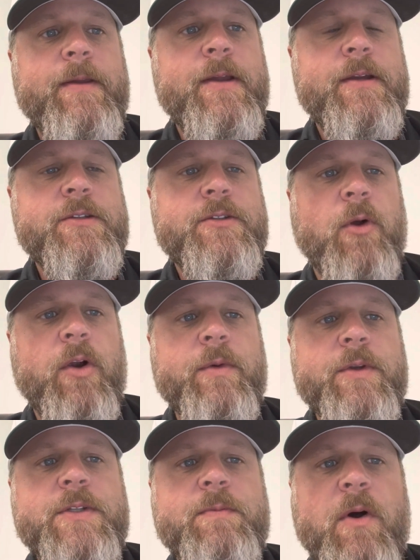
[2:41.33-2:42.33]
Start
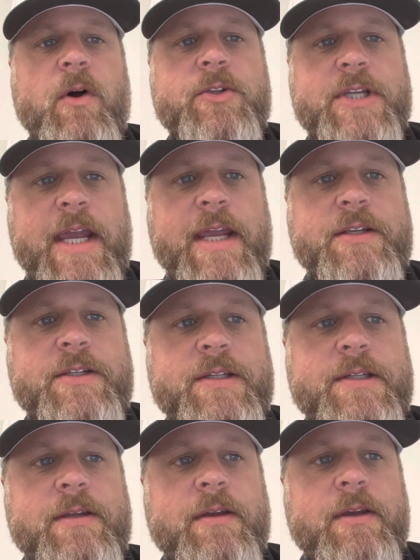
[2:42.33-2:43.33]
with small
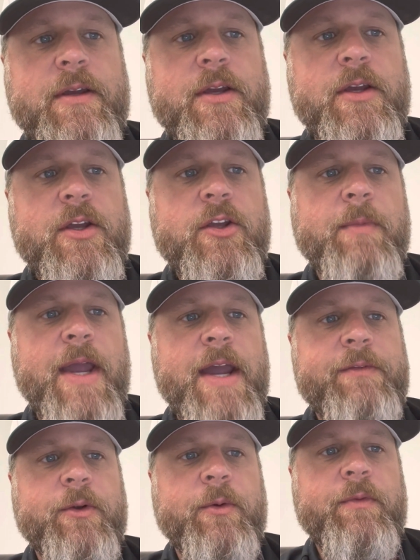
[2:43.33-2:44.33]
changes. You may
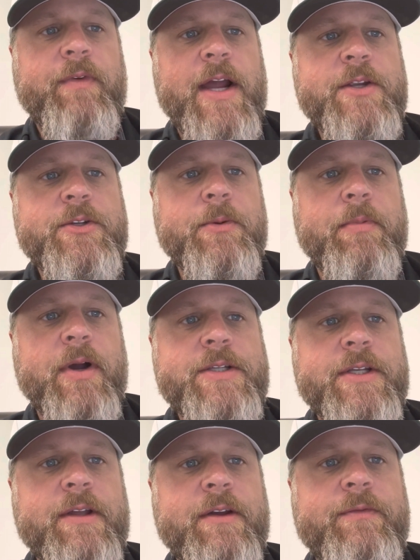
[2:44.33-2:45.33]
have to revise your
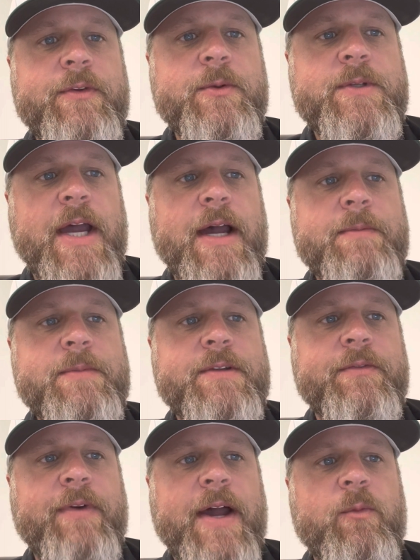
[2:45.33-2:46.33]
budget a few times
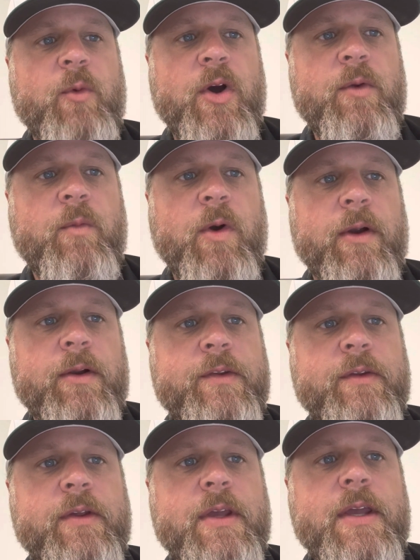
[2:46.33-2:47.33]
to find what
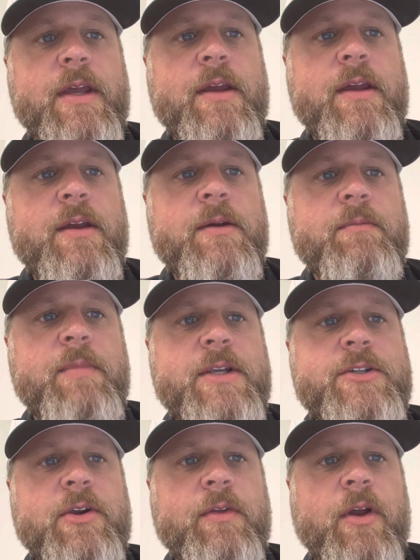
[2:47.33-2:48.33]
works. Be
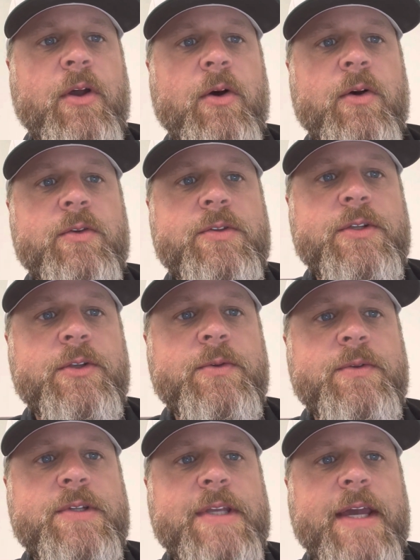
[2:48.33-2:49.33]
sure the goals
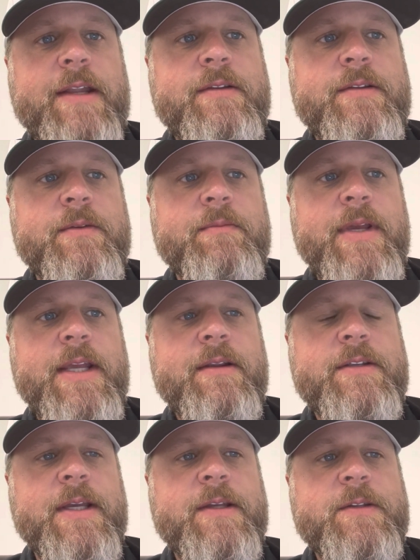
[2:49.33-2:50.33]
you set to
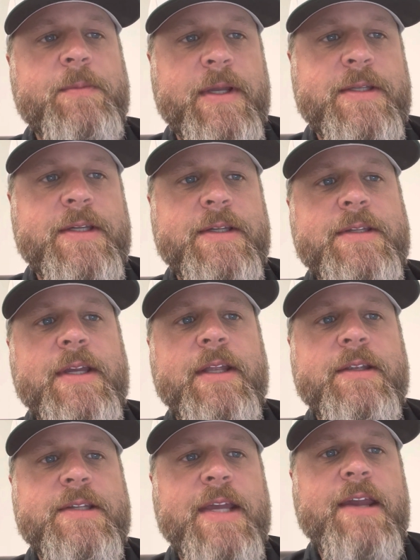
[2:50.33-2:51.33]
meet expenses
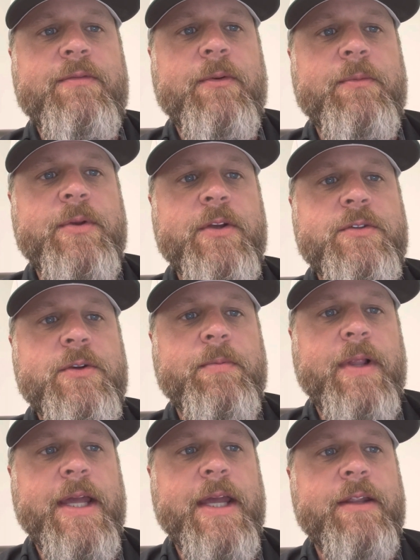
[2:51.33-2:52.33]
and save for future
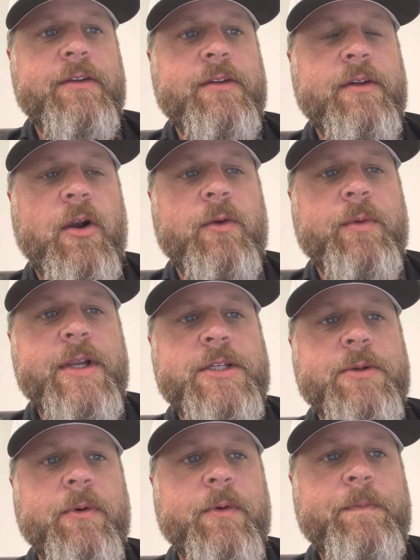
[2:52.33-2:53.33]
plans are
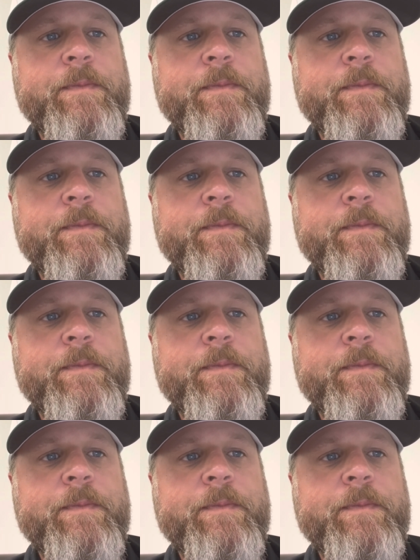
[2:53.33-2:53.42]
reachable.